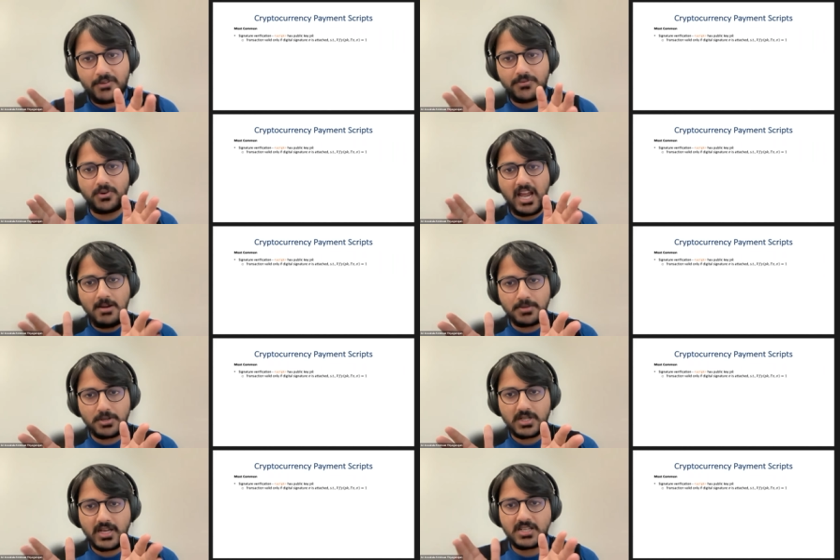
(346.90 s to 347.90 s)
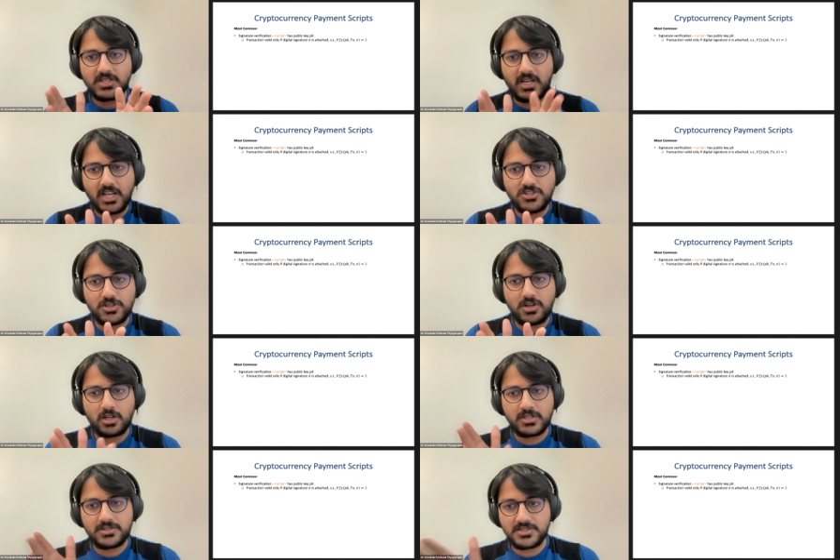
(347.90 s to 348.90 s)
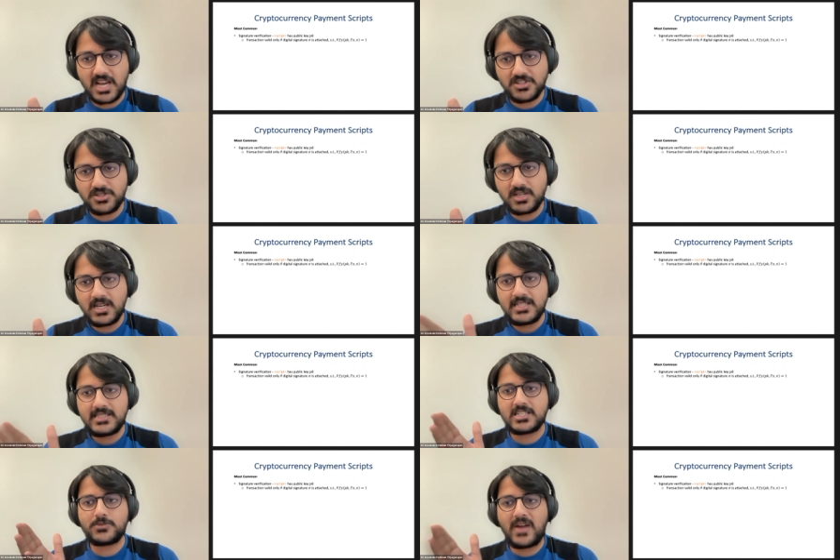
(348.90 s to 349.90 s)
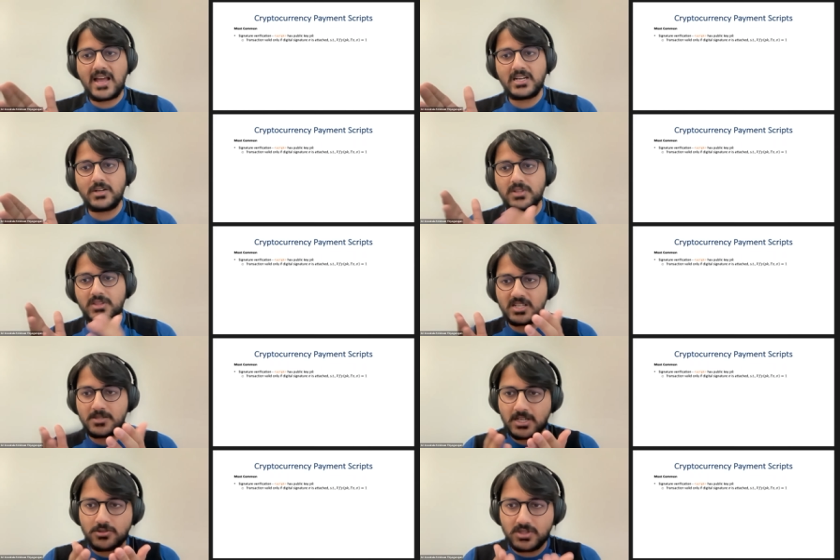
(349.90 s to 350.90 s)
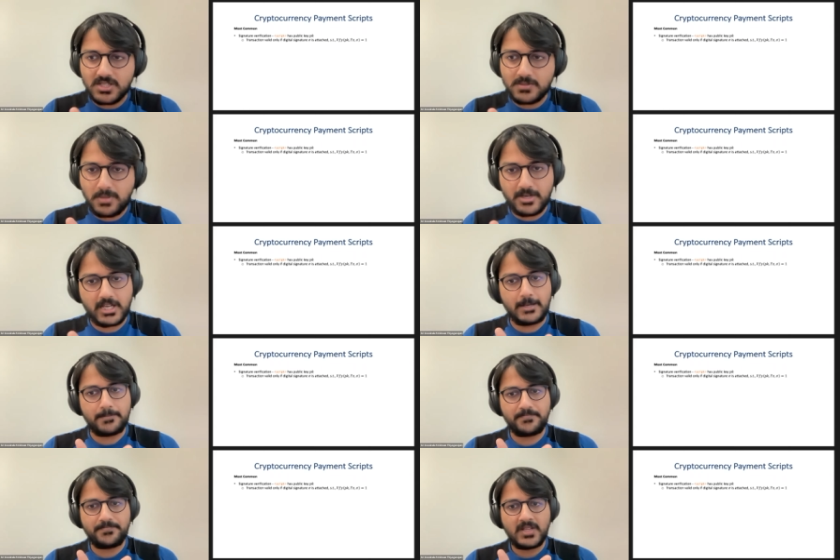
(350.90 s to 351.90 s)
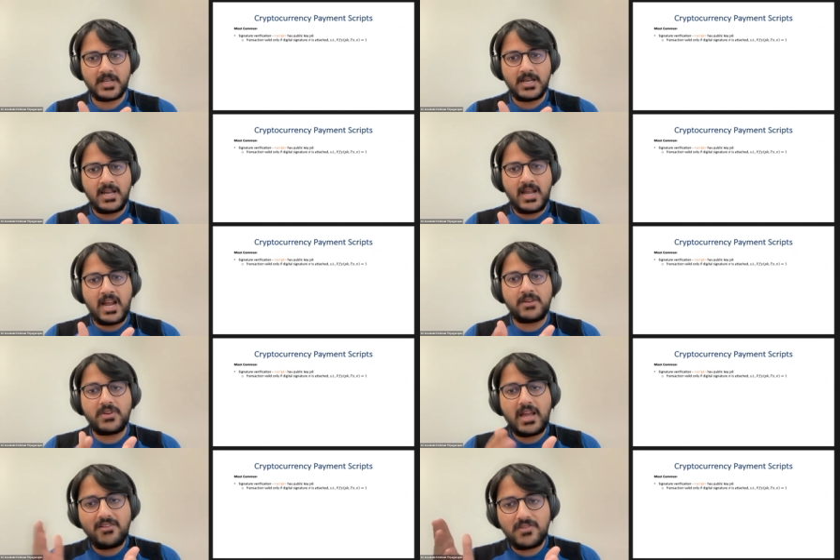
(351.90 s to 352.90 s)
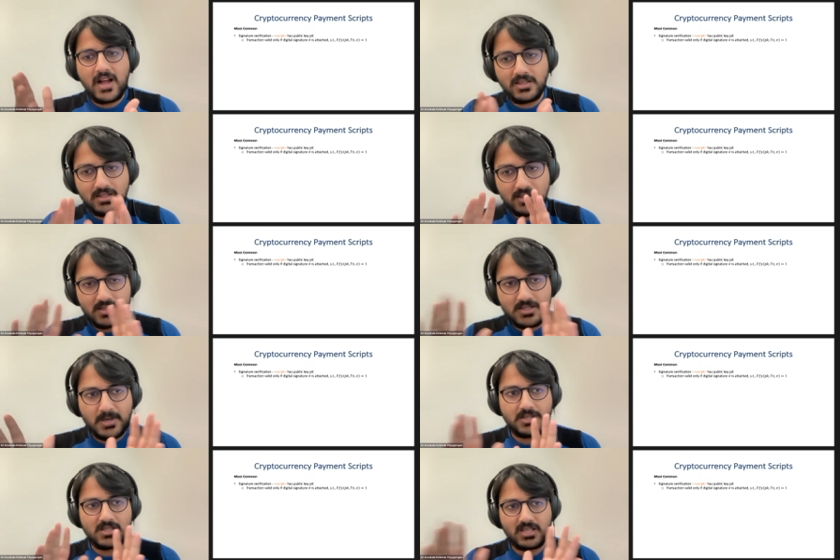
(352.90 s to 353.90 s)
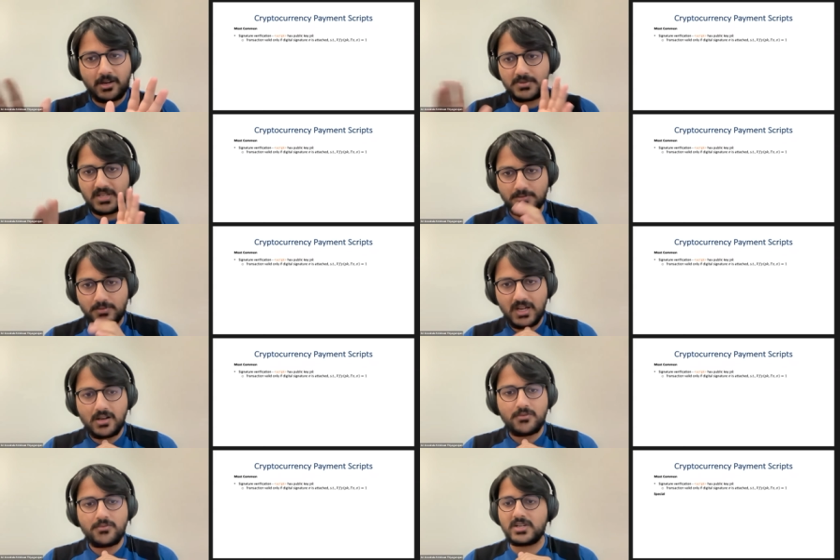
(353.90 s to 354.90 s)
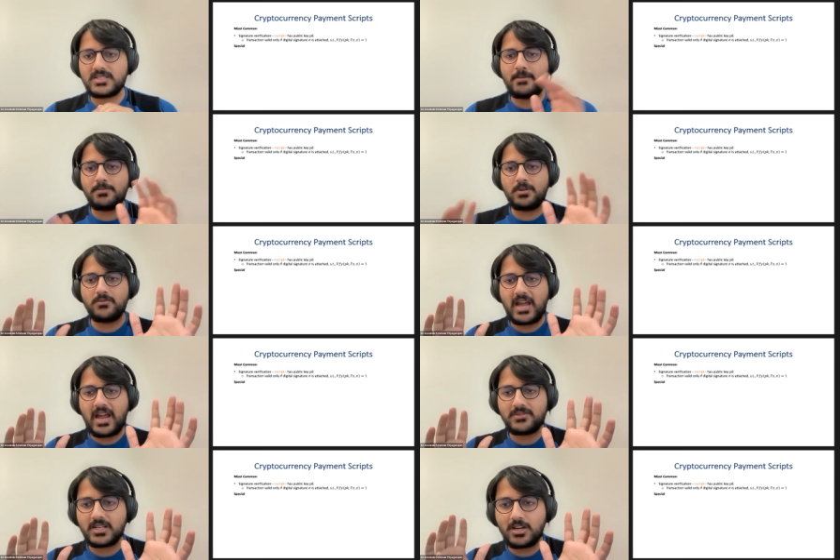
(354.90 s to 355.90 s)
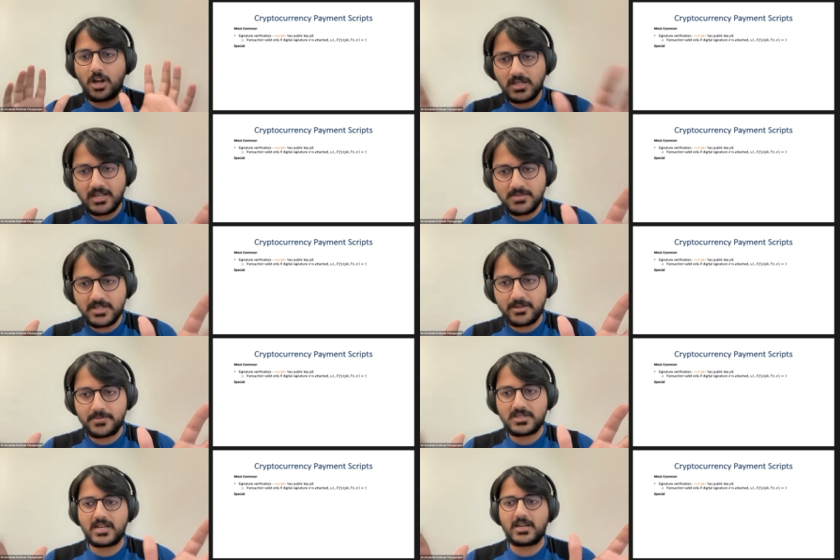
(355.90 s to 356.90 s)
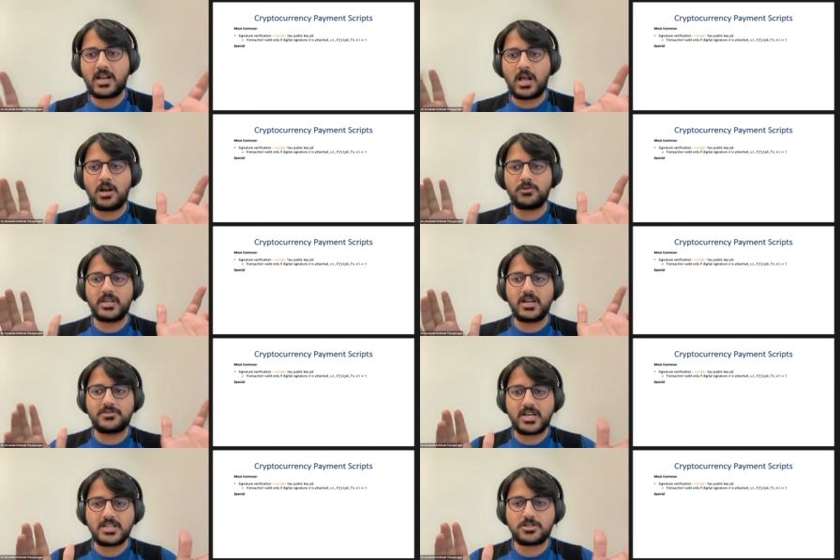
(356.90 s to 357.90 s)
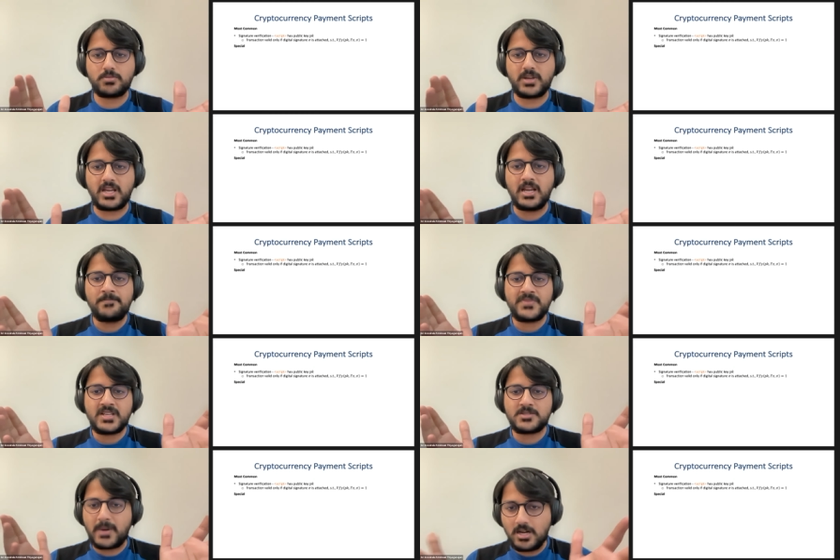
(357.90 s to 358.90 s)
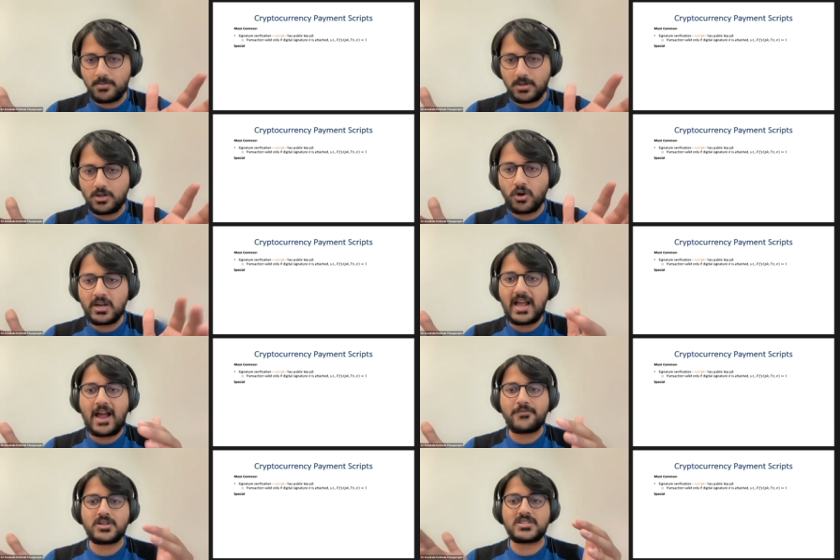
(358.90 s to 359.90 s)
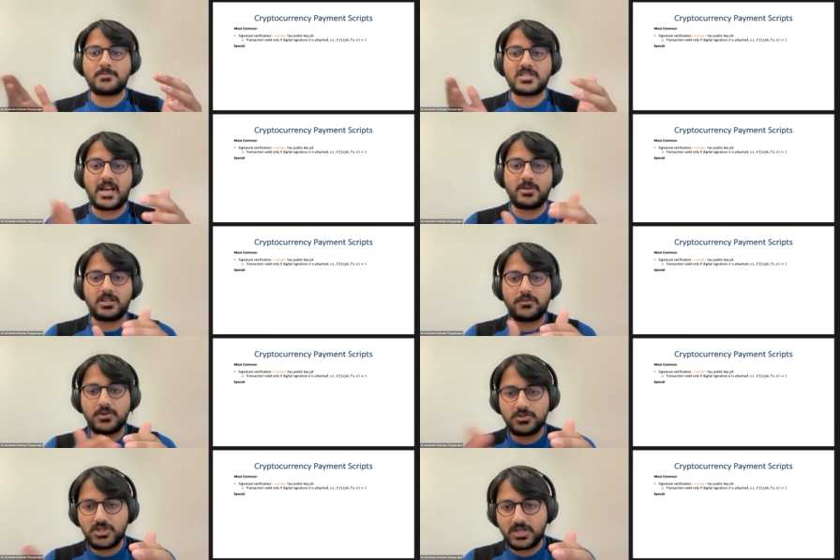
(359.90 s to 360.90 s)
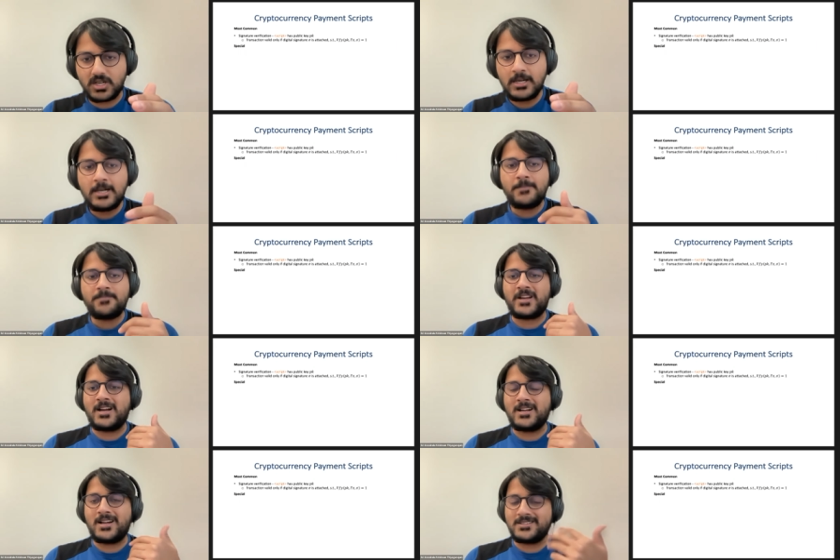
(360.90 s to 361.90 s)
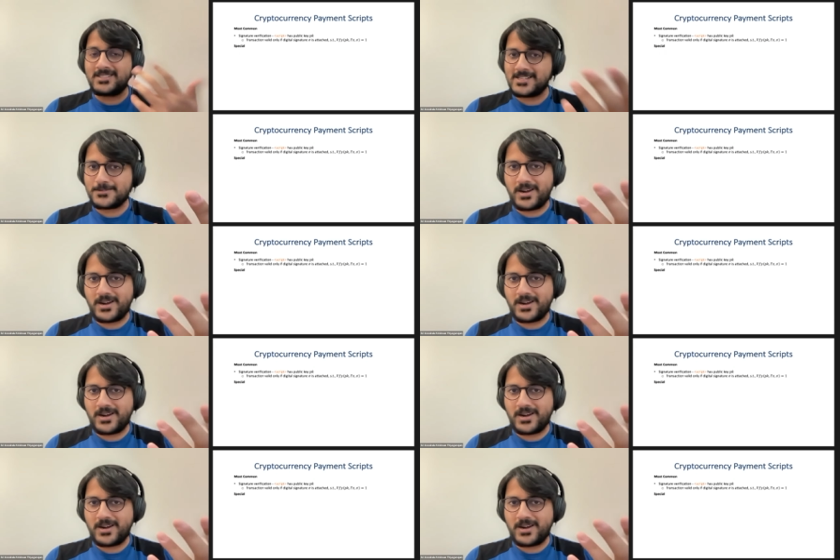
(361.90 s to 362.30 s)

if you input a signature on the transaction that is valid with respect to this public key. And we have other special scripts as well. For example, we have the lock time scripts that allow the address to be spendable only after some time in the future uh, and this is